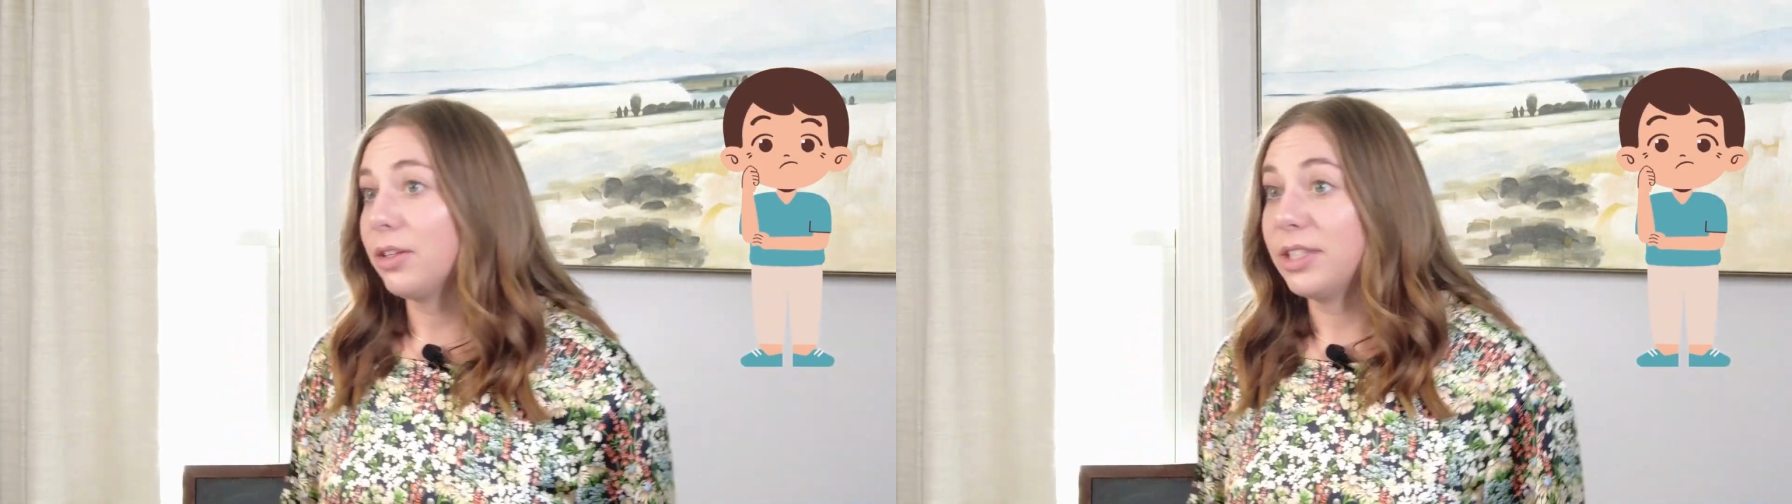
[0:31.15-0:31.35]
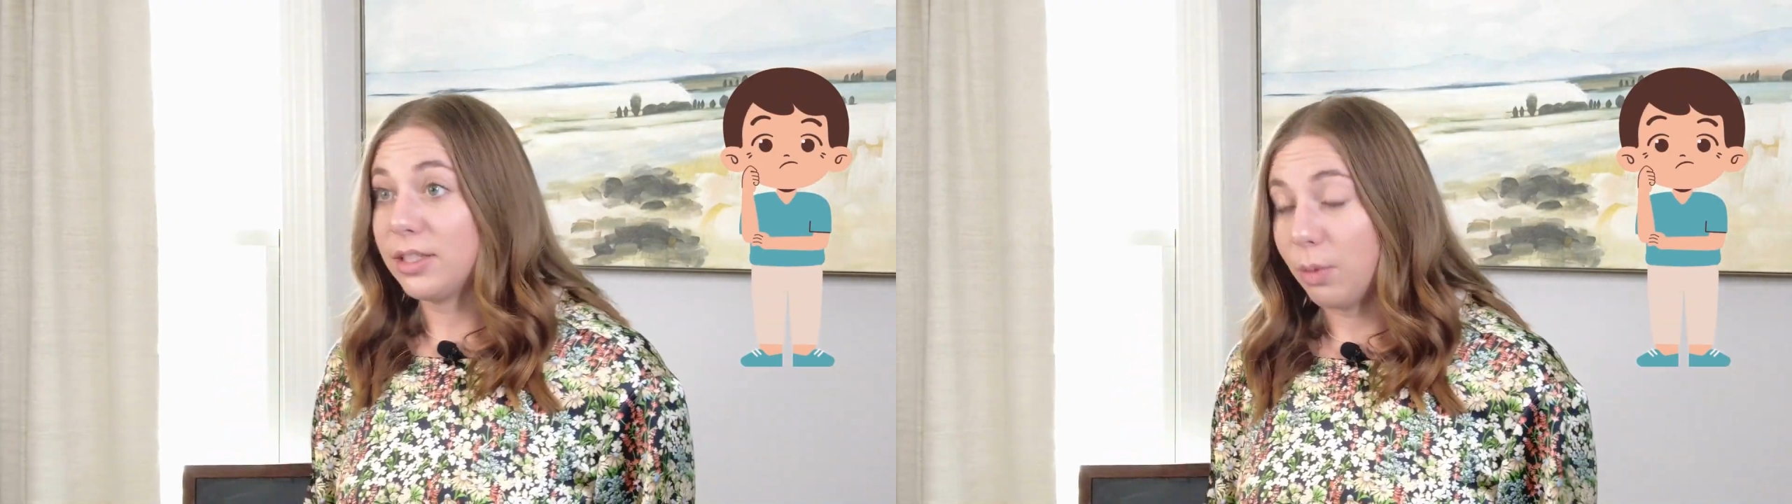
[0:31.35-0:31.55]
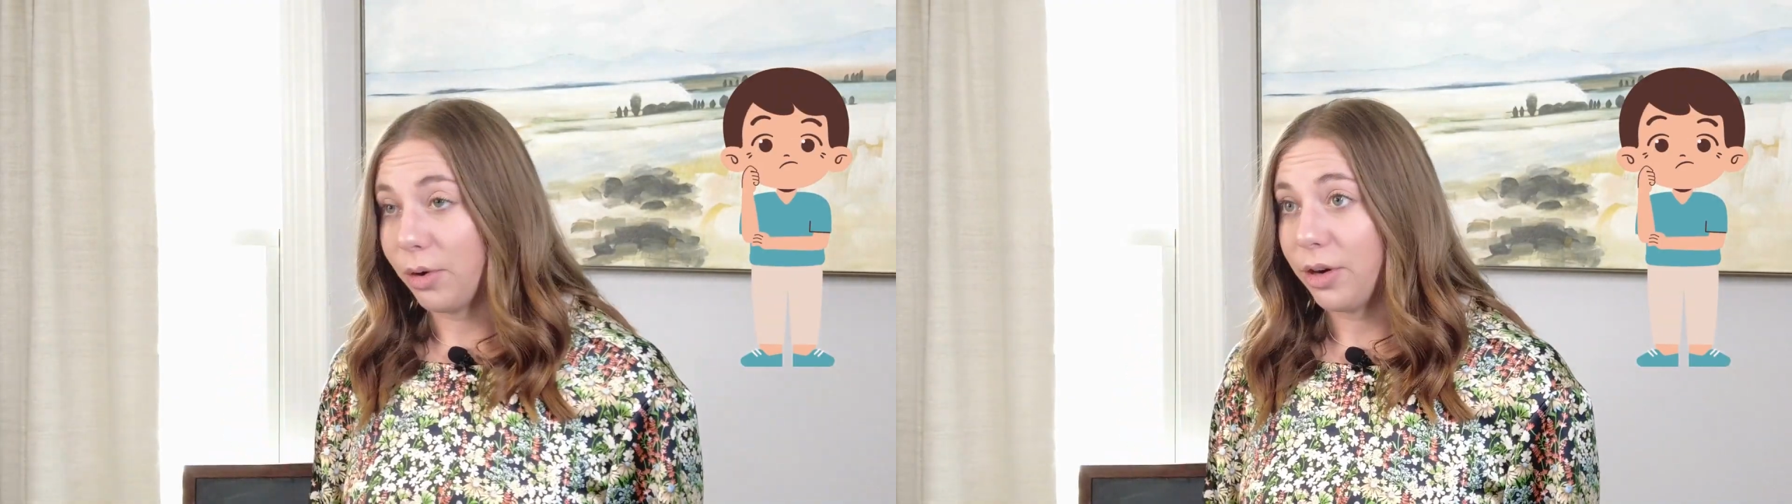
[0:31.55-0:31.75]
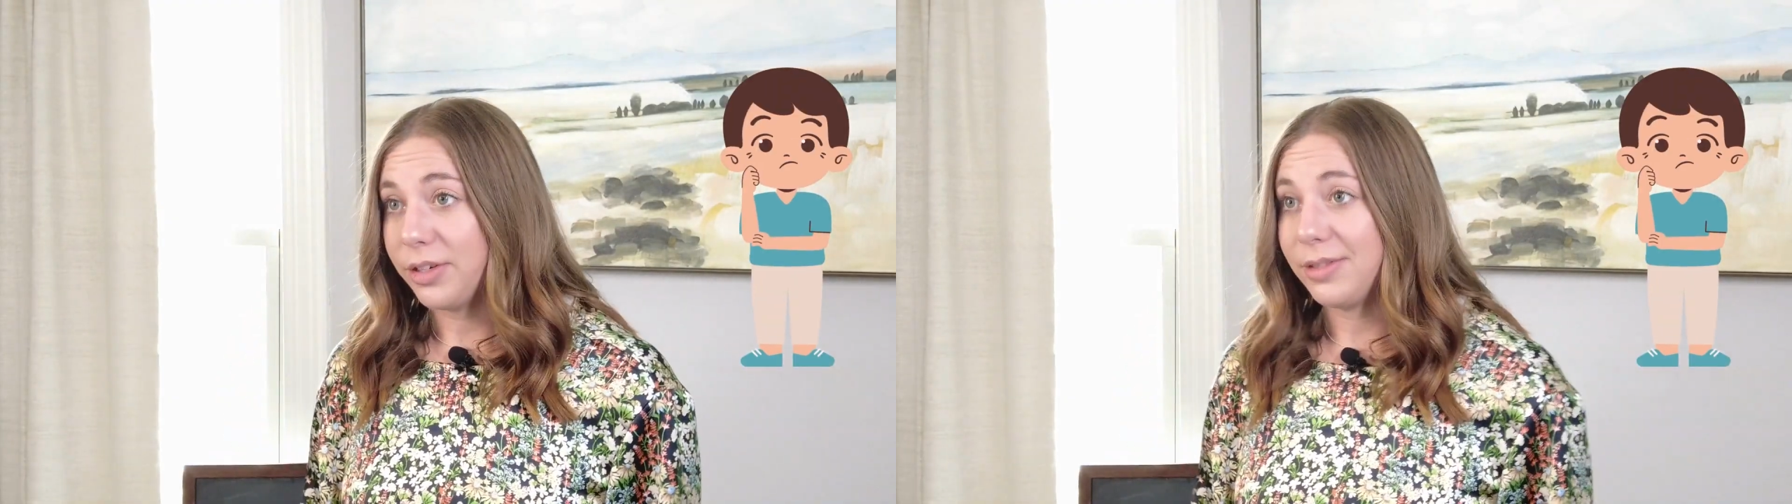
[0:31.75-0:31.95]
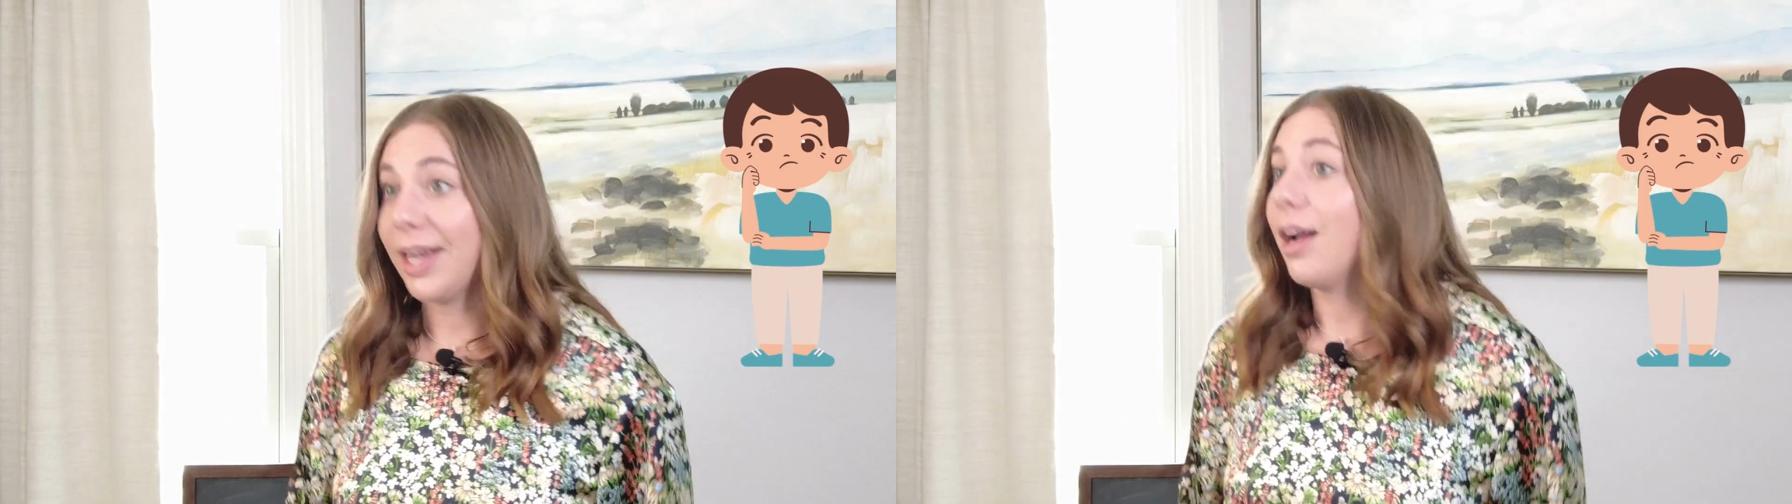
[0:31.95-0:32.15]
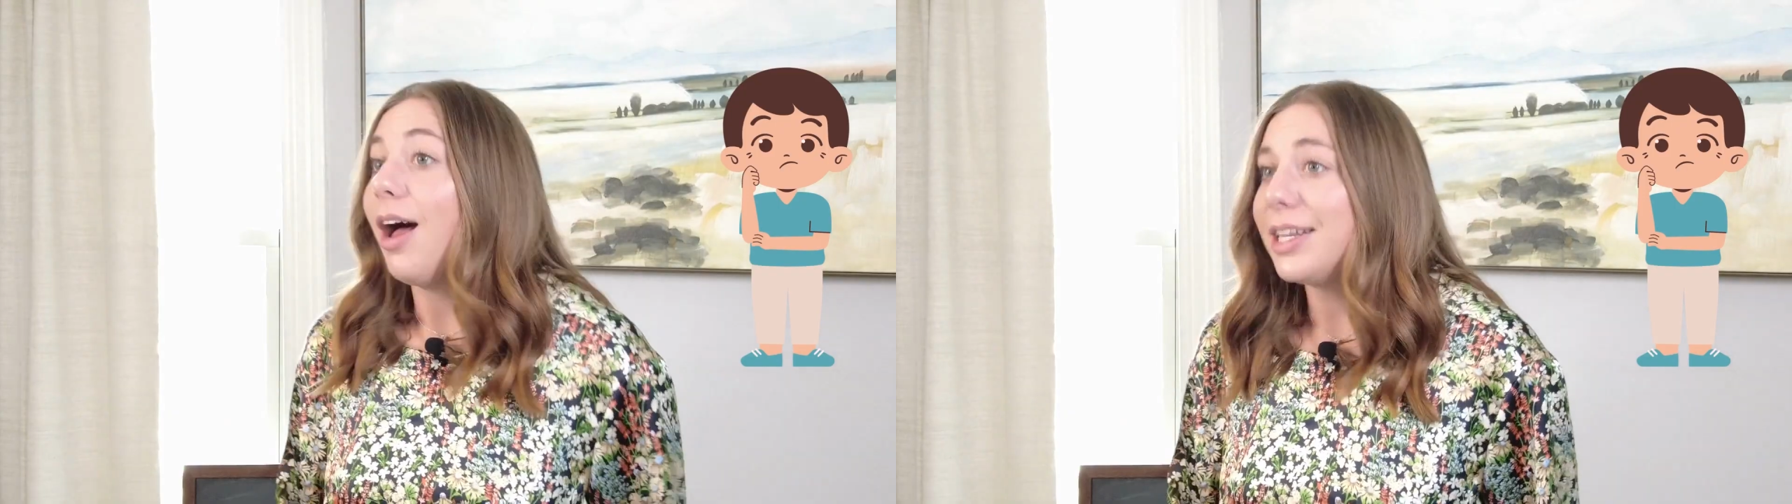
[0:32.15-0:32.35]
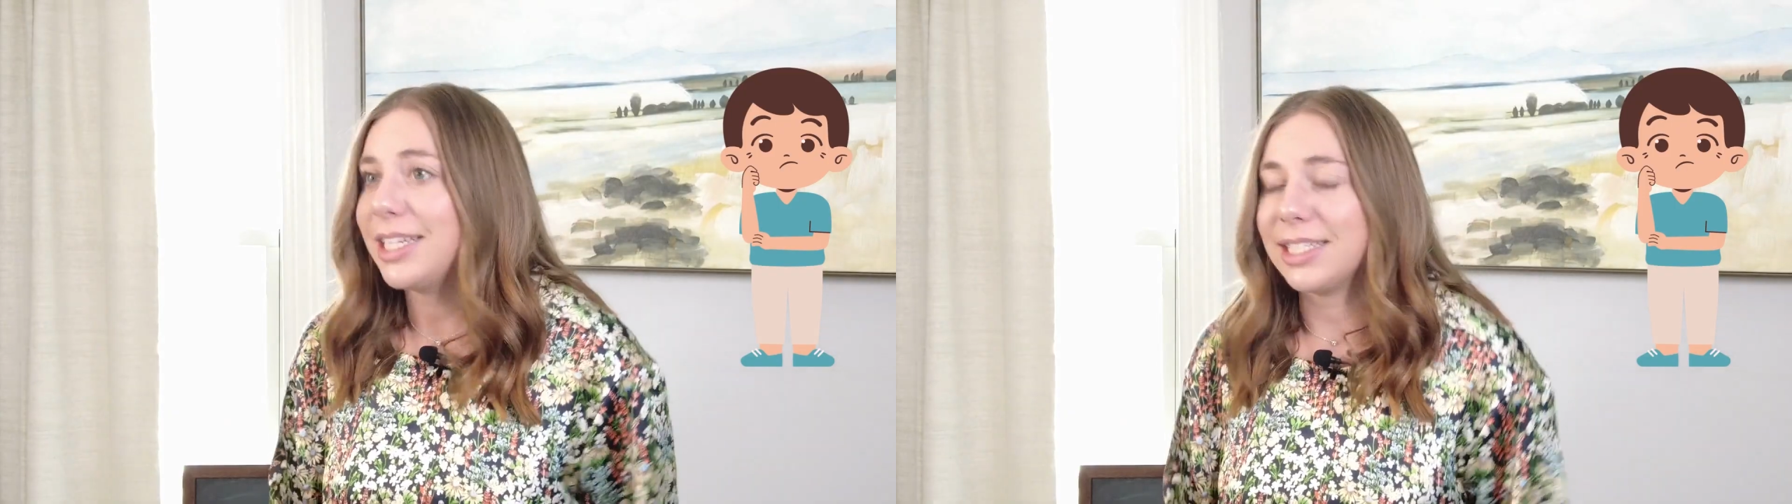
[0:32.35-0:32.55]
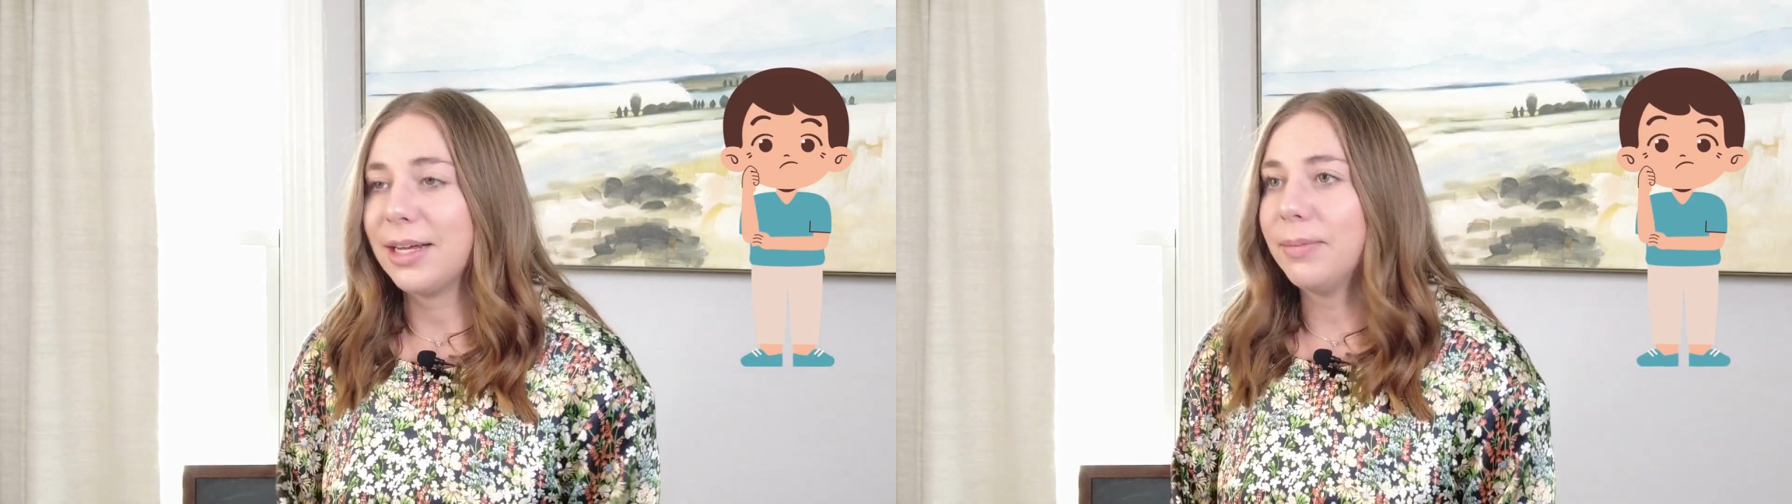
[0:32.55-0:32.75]
disorders like
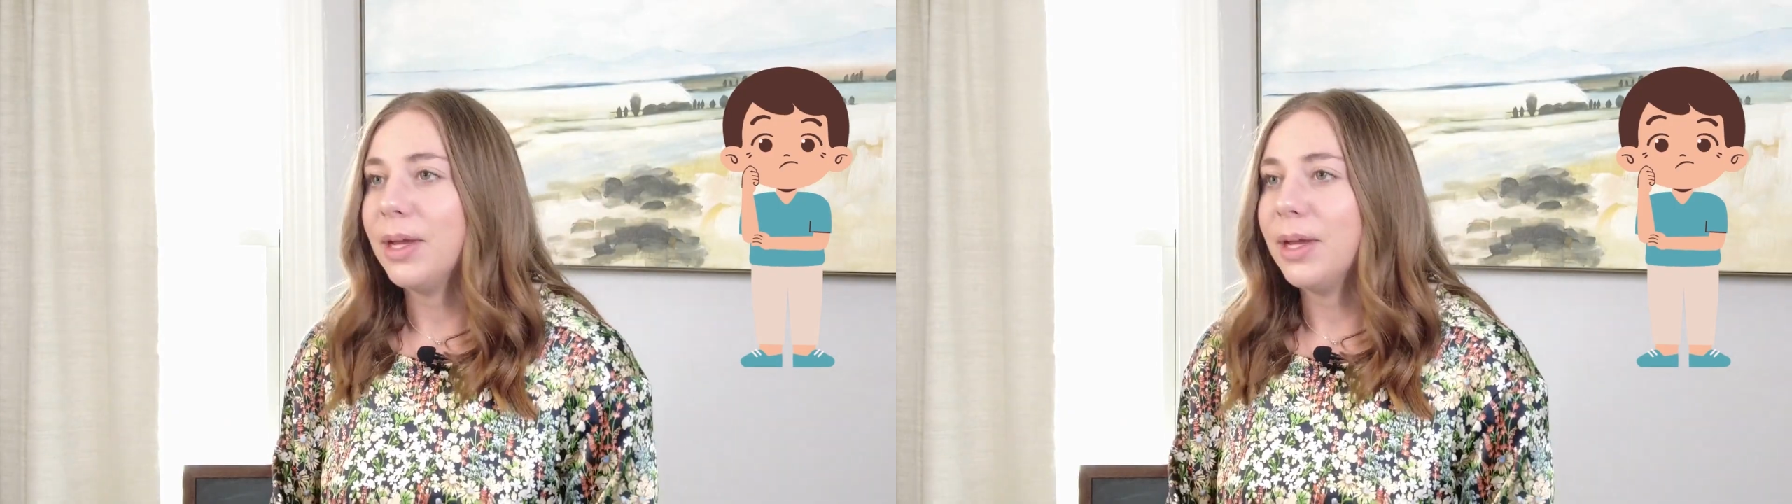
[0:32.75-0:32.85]
autism.